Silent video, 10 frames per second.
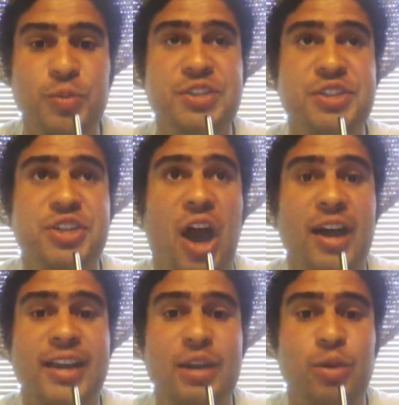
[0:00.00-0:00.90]

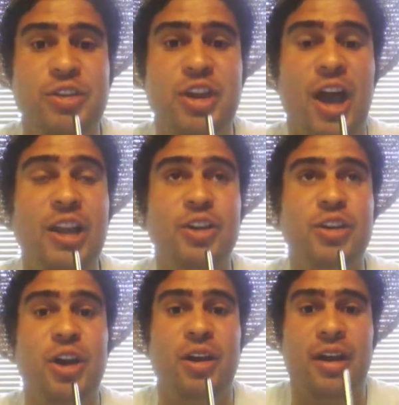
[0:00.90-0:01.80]
stalking with color.
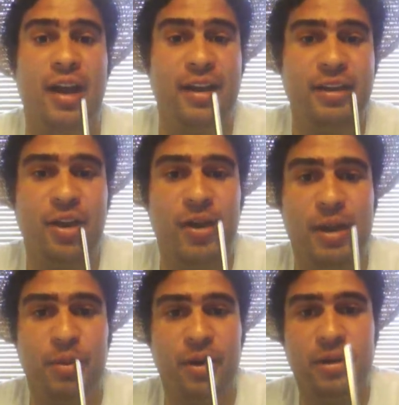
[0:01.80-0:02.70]
Go
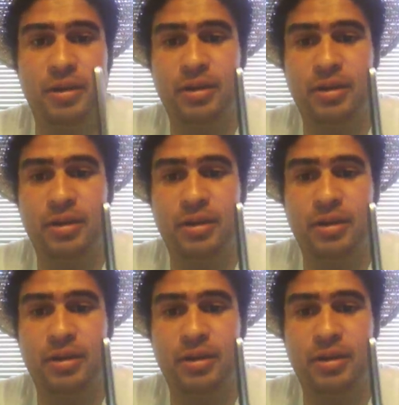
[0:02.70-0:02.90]
ahead, bro.